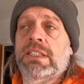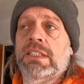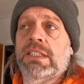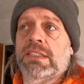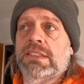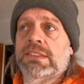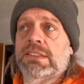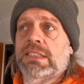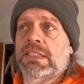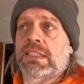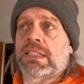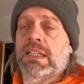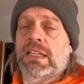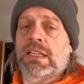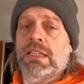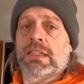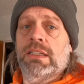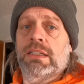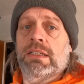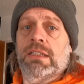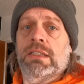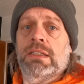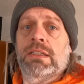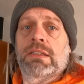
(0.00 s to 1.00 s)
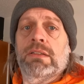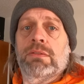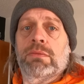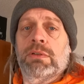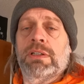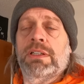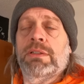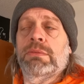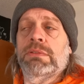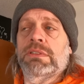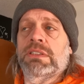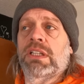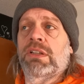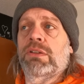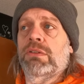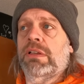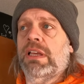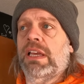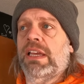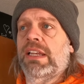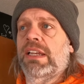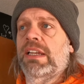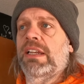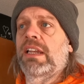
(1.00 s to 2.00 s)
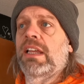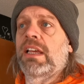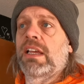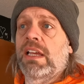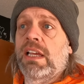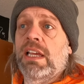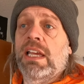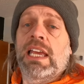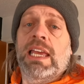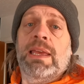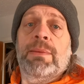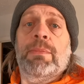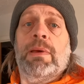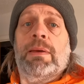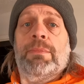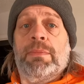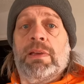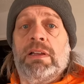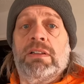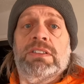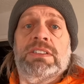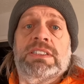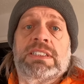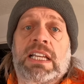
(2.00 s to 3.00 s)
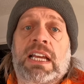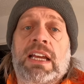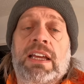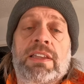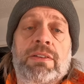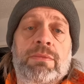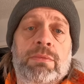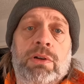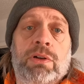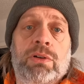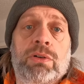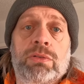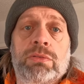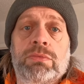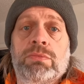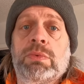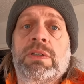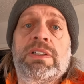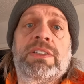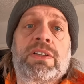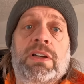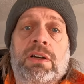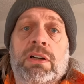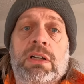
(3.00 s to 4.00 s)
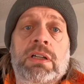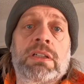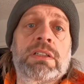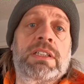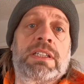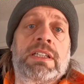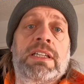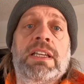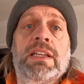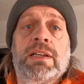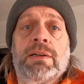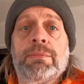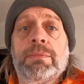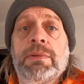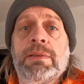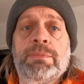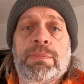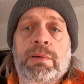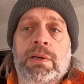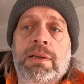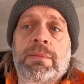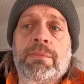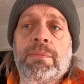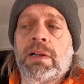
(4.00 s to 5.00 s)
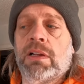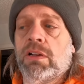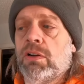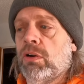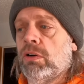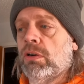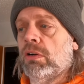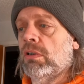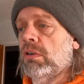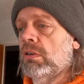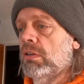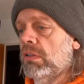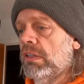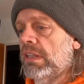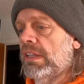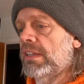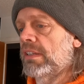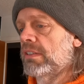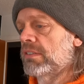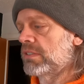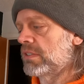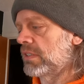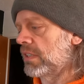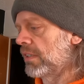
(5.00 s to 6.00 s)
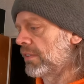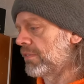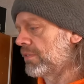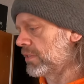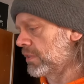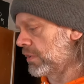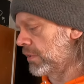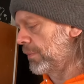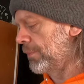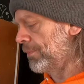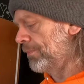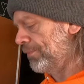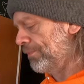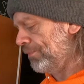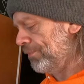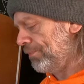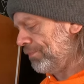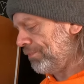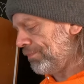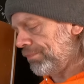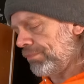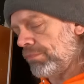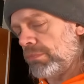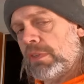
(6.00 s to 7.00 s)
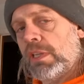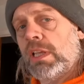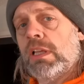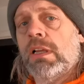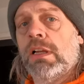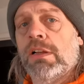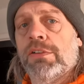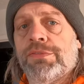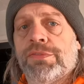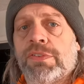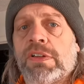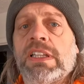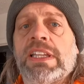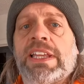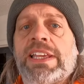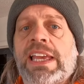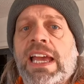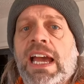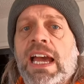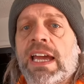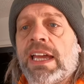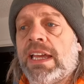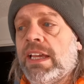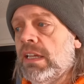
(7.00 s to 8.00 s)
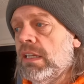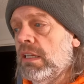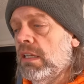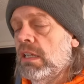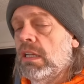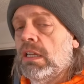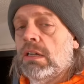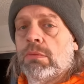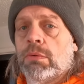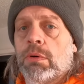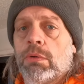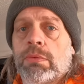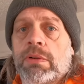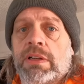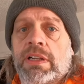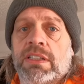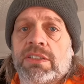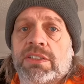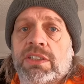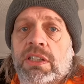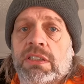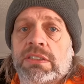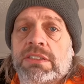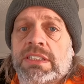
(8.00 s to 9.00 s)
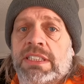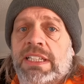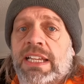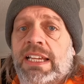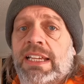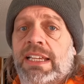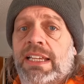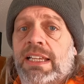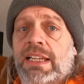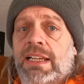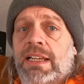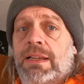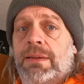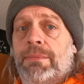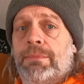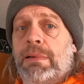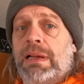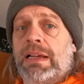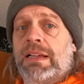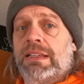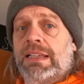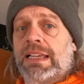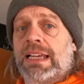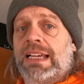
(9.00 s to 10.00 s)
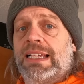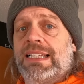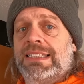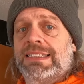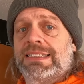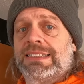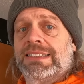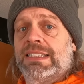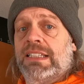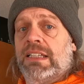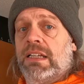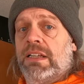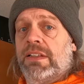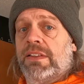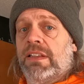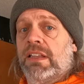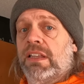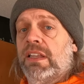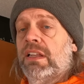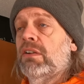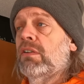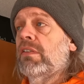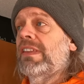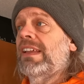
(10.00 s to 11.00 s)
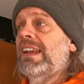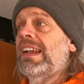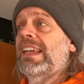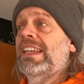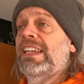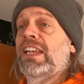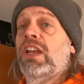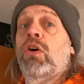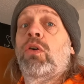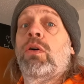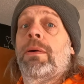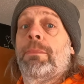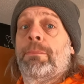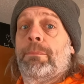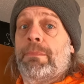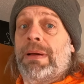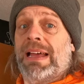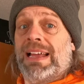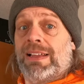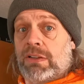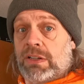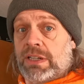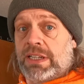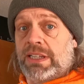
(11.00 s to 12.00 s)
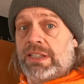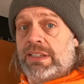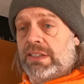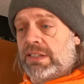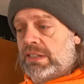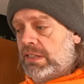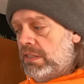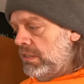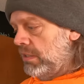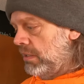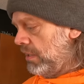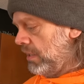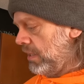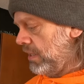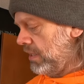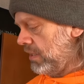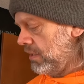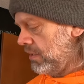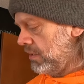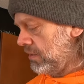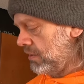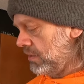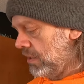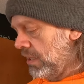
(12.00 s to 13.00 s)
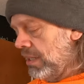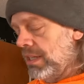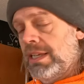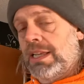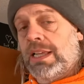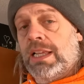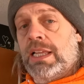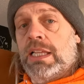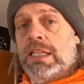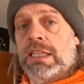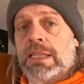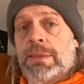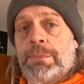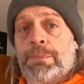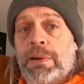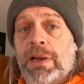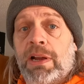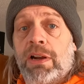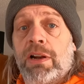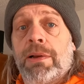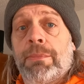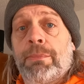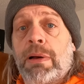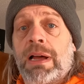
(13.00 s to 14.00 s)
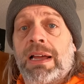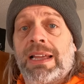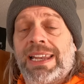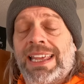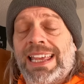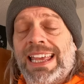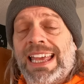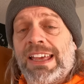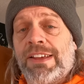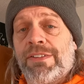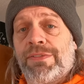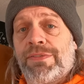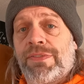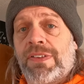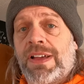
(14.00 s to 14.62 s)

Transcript: he is uh, where he was located. He met me on the side of the road. We talked. He helped me put it in my car, all that good stuff. So friendly guy. What we're going to talk today about, guys, uh, little that I know about it is the Parabody